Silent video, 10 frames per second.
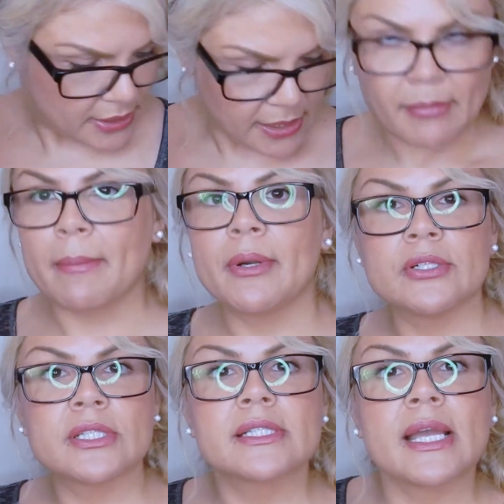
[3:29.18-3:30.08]
this in my
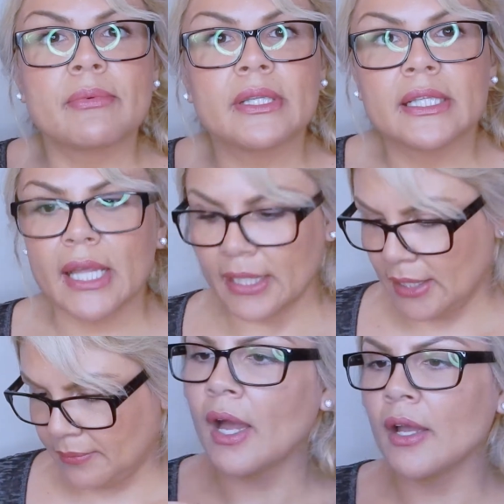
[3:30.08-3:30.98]
purse because I really like
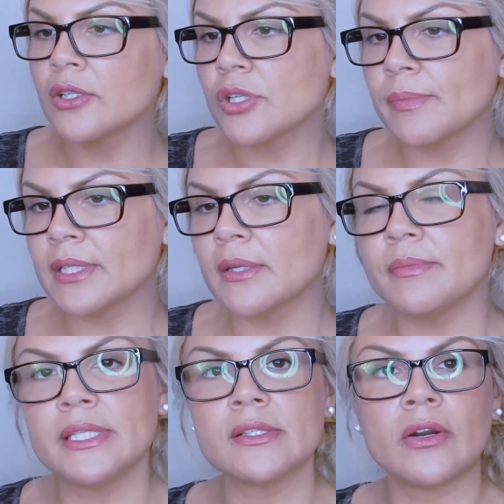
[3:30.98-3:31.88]
it. I also picked
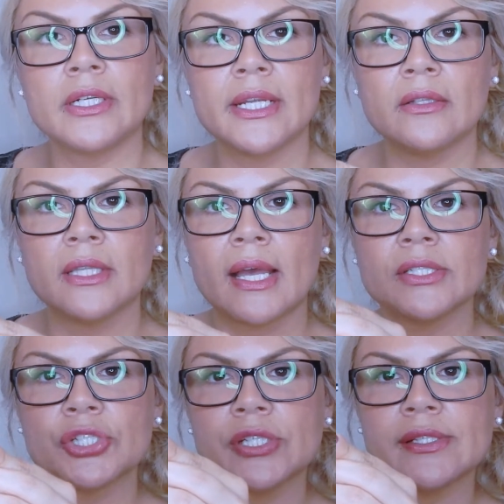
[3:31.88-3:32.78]
up these Ardell
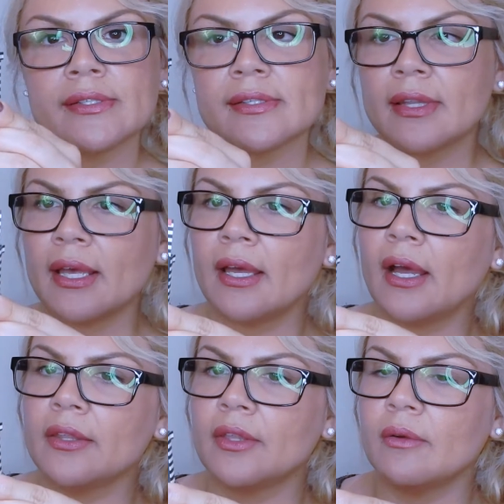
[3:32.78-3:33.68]
lashes that
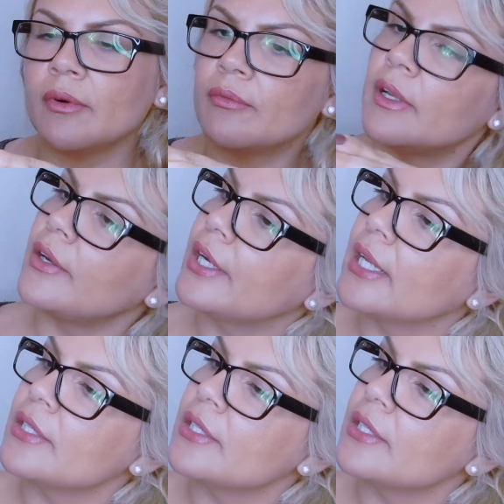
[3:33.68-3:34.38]
I thought were very